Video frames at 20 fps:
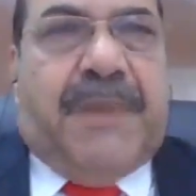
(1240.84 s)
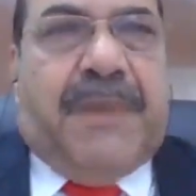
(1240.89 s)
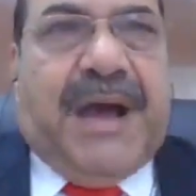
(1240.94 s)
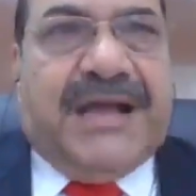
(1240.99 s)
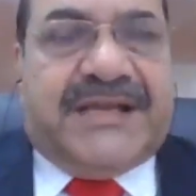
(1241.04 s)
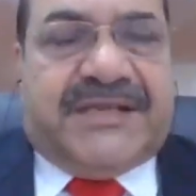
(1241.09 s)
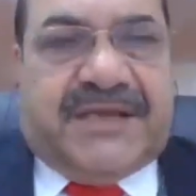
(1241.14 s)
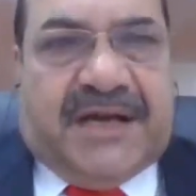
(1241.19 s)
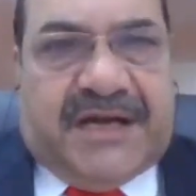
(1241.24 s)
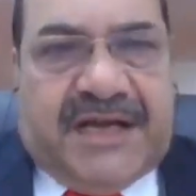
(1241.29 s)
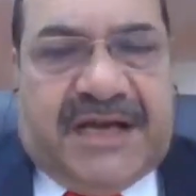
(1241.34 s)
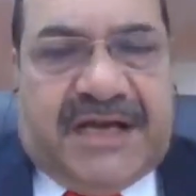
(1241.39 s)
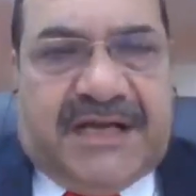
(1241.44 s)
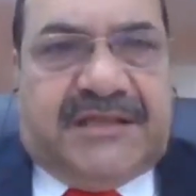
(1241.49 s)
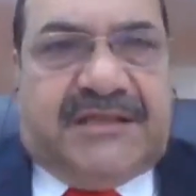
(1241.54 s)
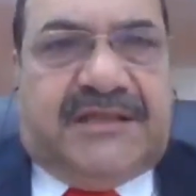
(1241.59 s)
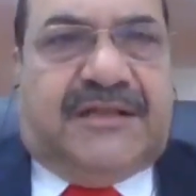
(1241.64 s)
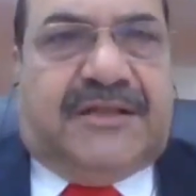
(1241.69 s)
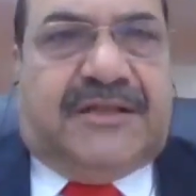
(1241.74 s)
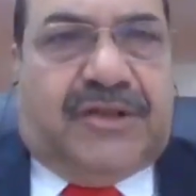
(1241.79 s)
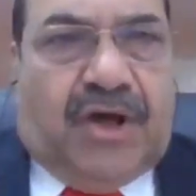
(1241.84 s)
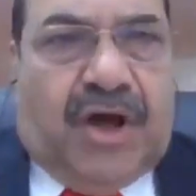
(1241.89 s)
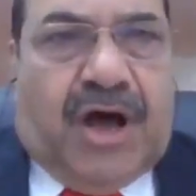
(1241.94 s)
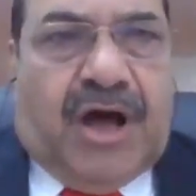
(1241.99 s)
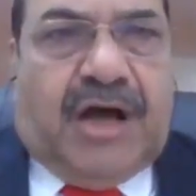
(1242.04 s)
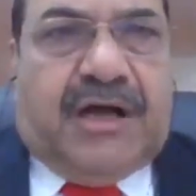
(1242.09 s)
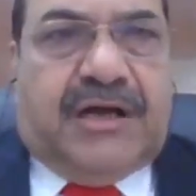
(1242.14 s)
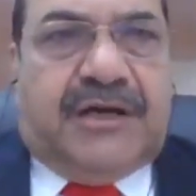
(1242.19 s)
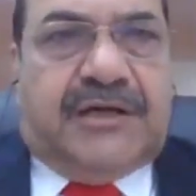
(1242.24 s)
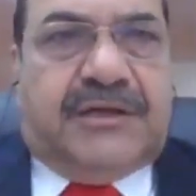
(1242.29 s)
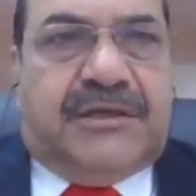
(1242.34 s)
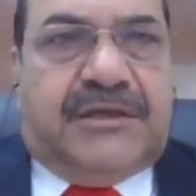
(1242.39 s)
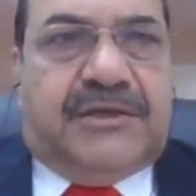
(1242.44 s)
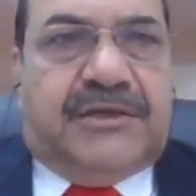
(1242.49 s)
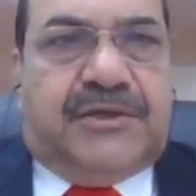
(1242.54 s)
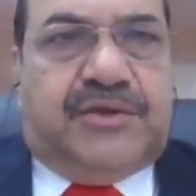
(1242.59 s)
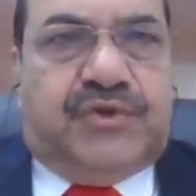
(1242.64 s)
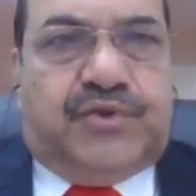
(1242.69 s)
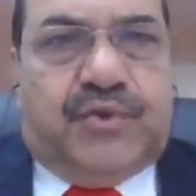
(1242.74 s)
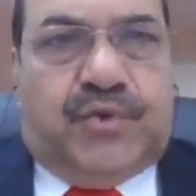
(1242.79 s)
By studying law,
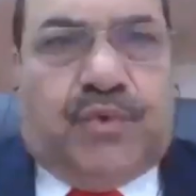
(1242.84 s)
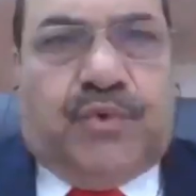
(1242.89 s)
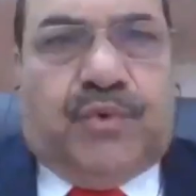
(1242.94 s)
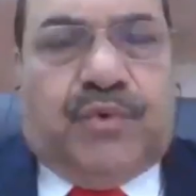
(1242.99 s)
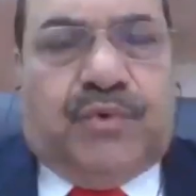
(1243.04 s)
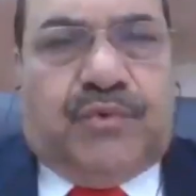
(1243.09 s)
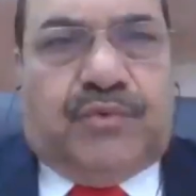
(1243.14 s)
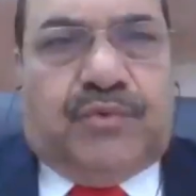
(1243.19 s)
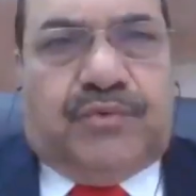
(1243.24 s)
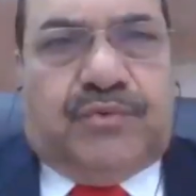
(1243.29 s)
you